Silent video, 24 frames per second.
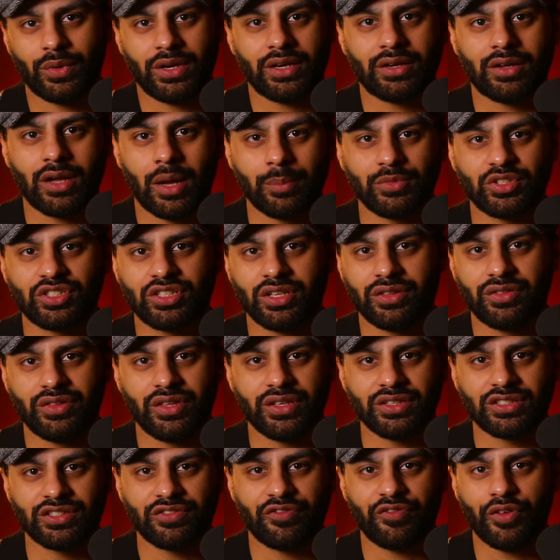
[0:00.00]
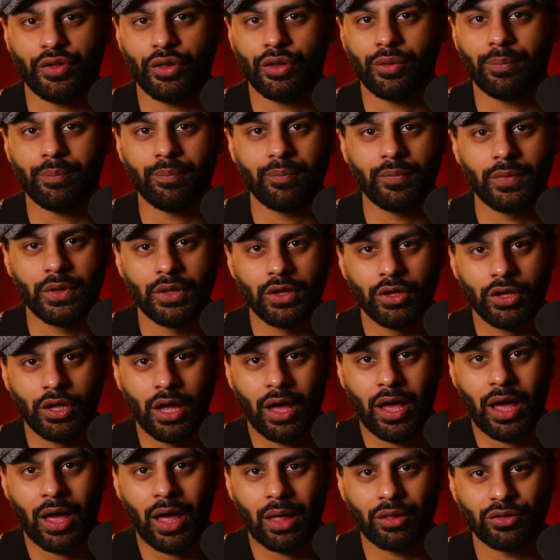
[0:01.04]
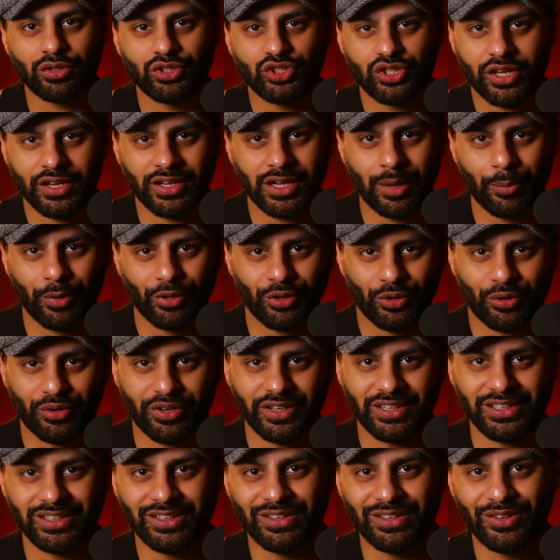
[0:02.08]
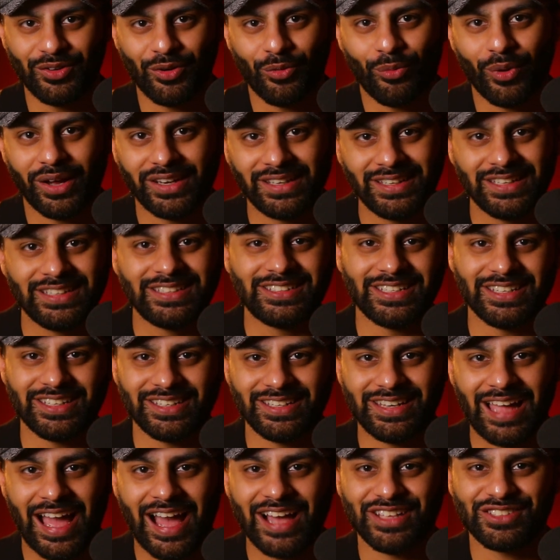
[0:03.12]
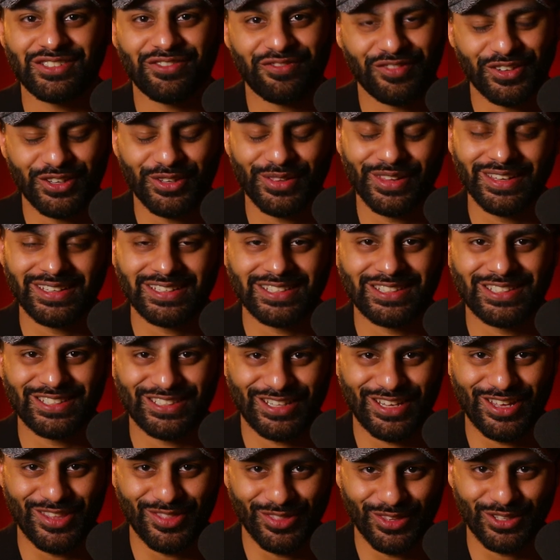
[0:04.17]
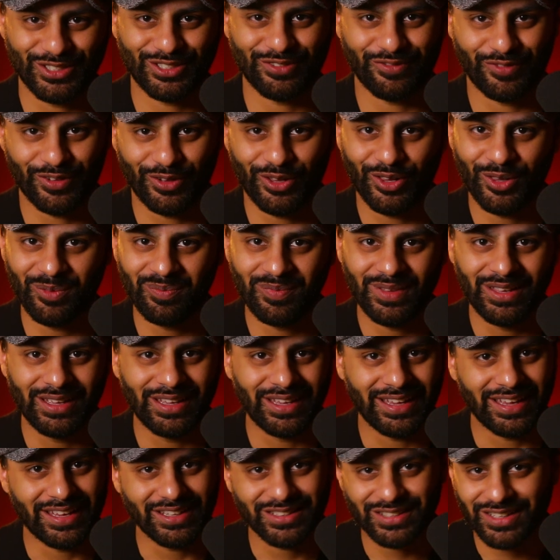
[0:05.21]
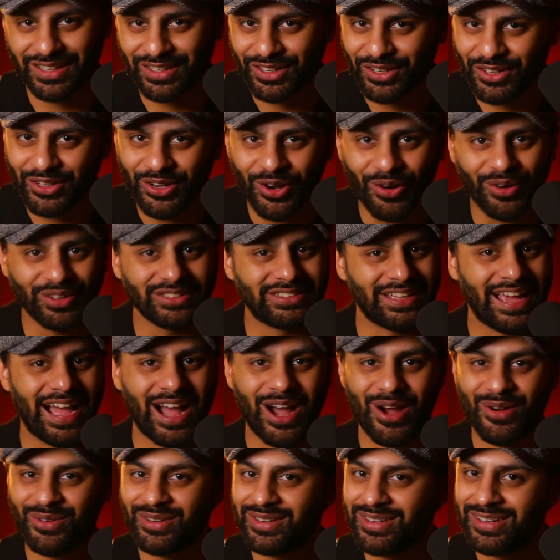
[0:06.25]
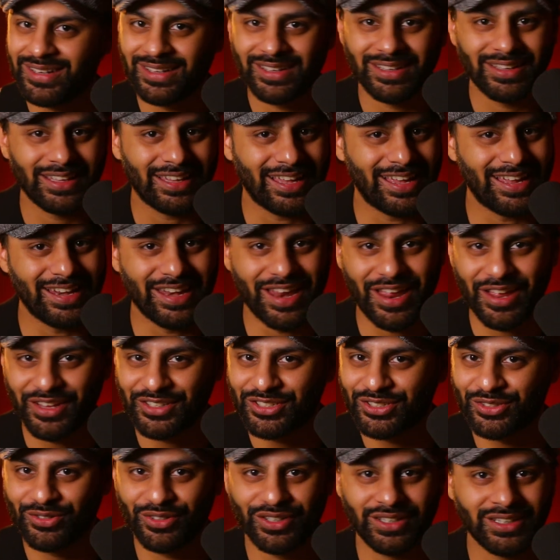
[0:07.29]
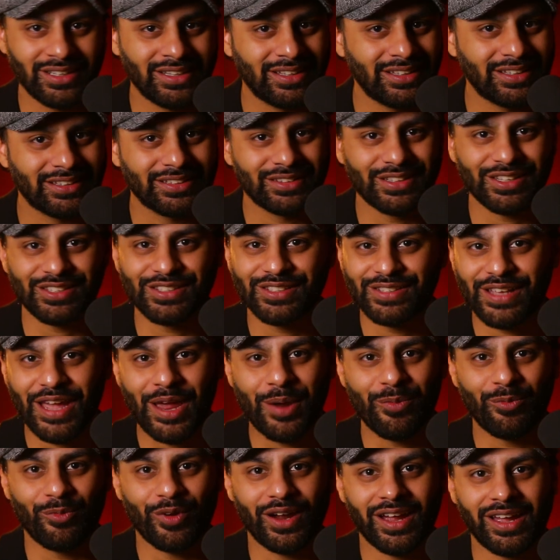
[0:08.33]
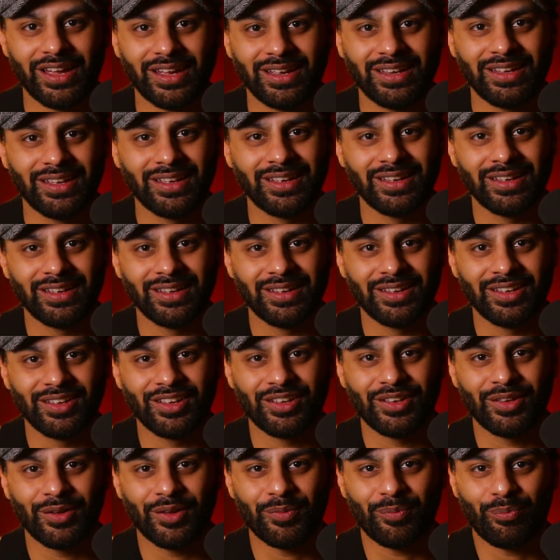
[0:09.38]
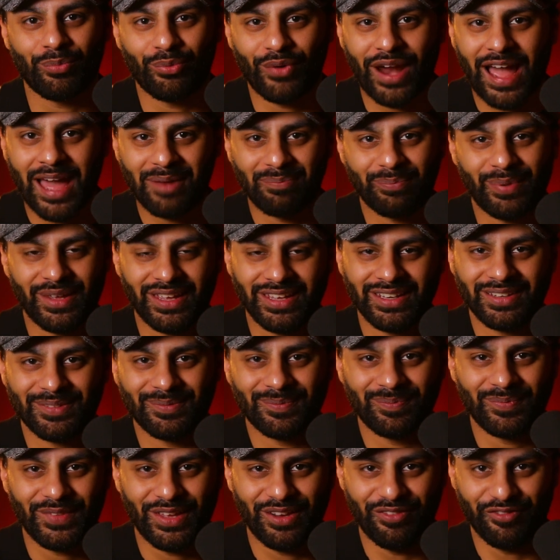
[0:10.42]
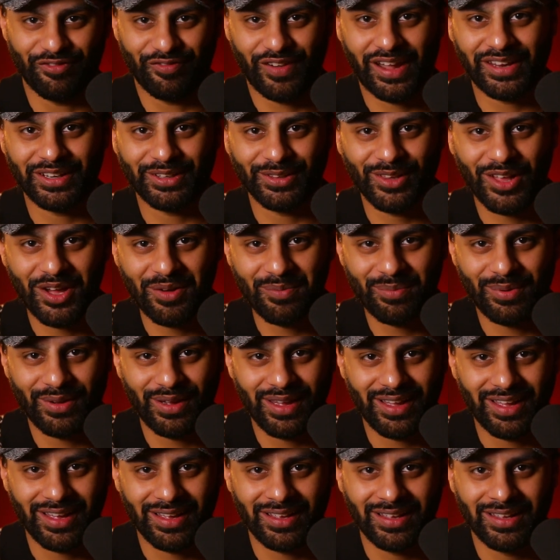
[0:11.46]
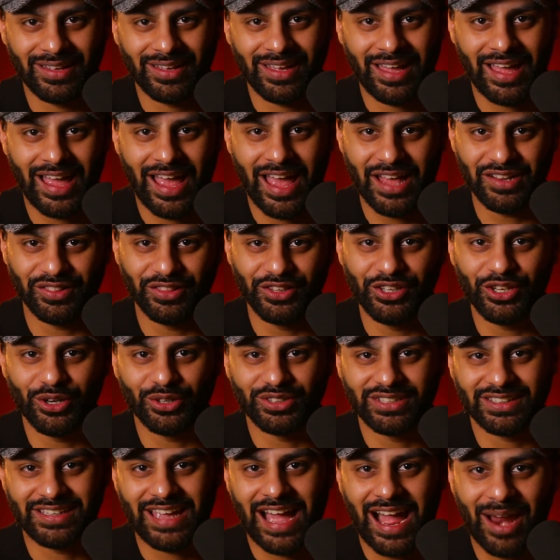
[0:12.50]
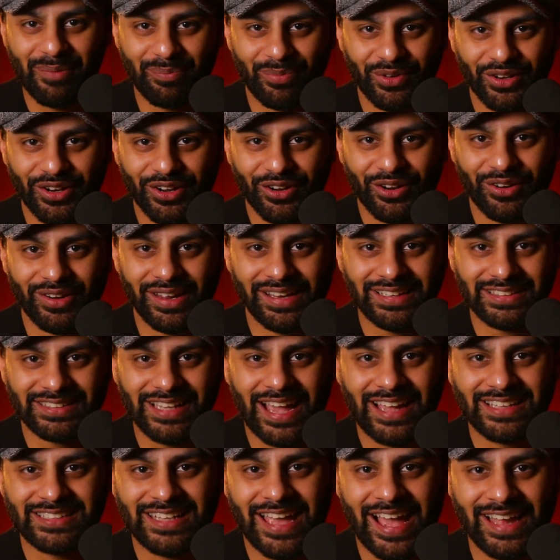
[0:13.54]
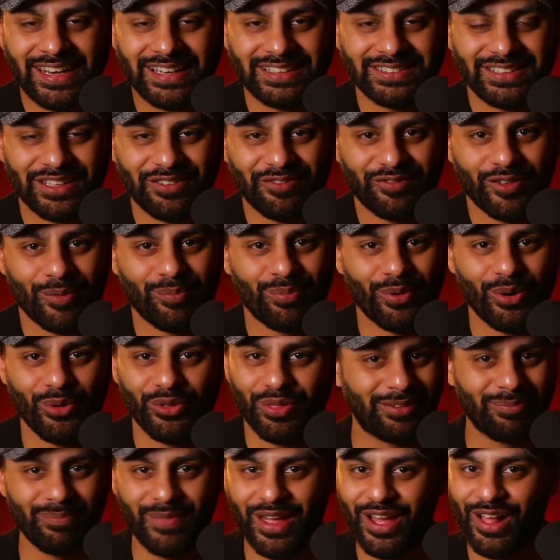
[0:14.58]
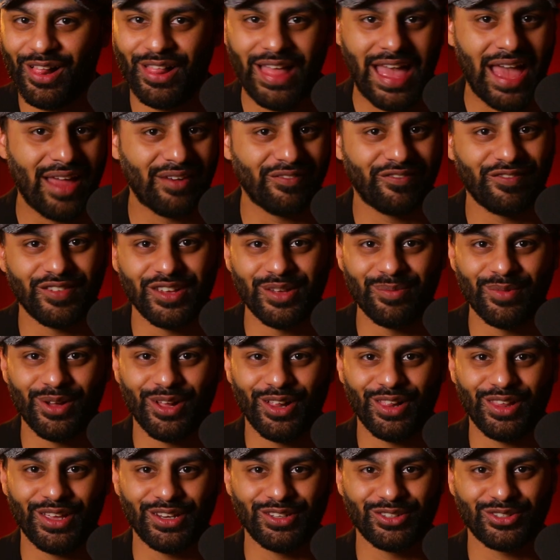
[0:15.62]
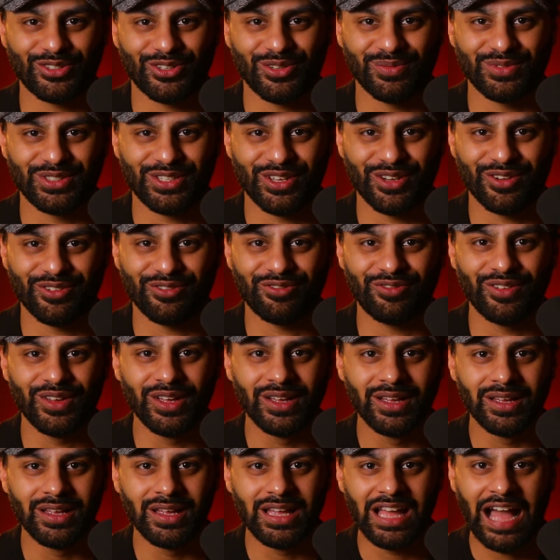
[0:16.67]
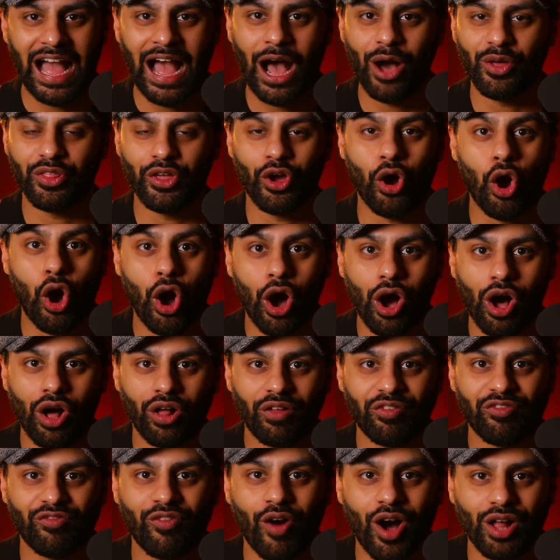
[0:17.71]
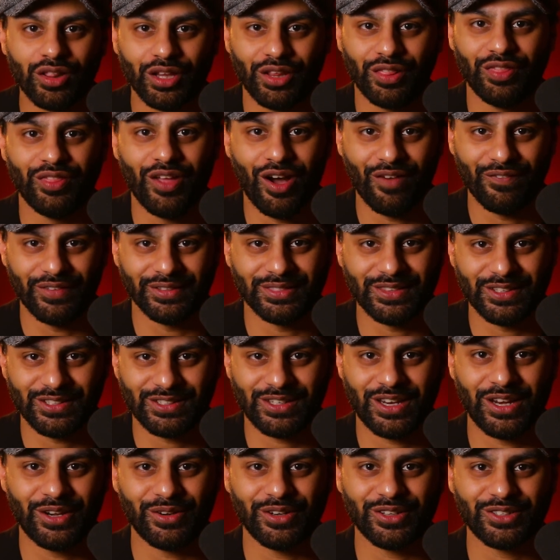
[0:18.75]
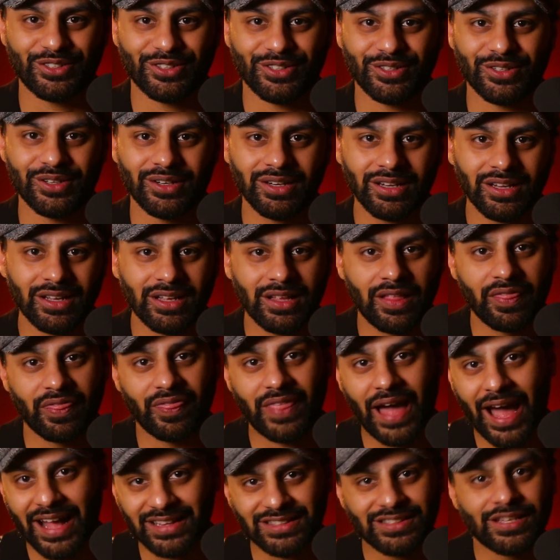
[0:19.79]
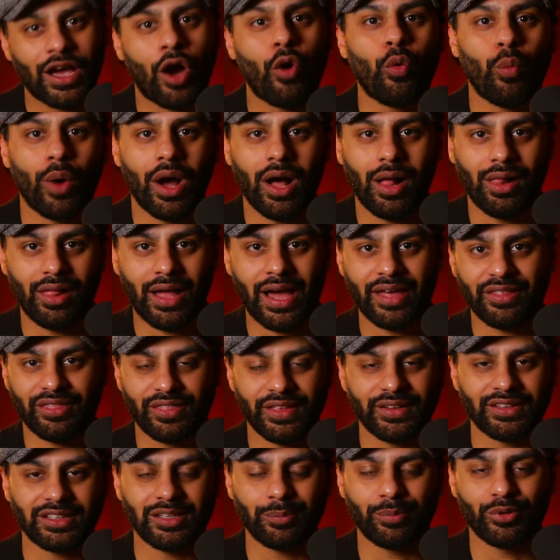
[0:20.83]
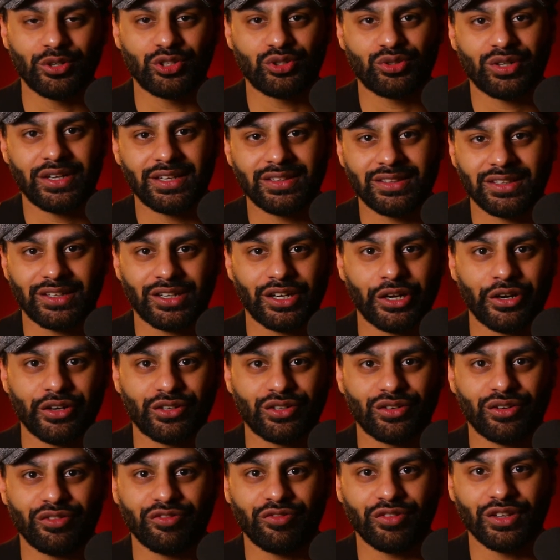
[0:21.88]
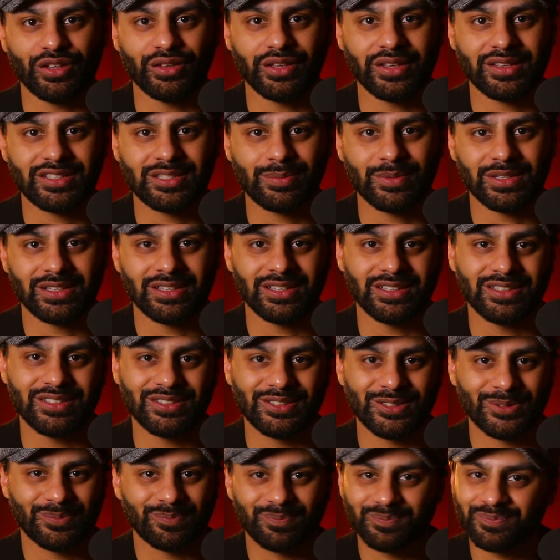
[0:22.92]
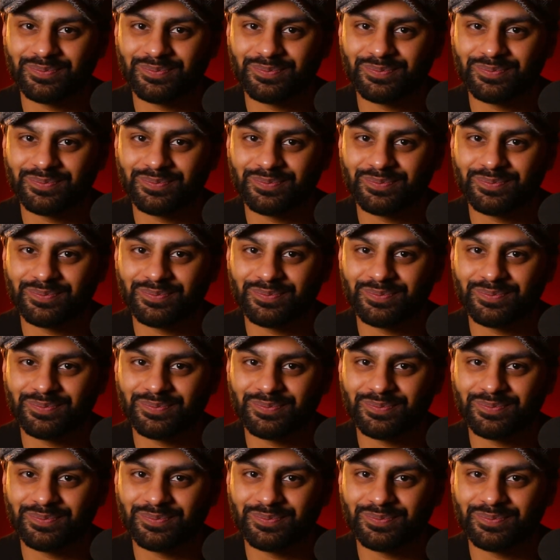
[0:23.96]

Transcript: when it comes to this film. Jacob Elordi, what he did as Felix in this film is going to go down in history the same way Brad Pitt in Fight Club and Leo DiCaprio in Titanic did for both male and female in terms of how they all fall in love with this character. That's how well I think he portrayed the character of Felix because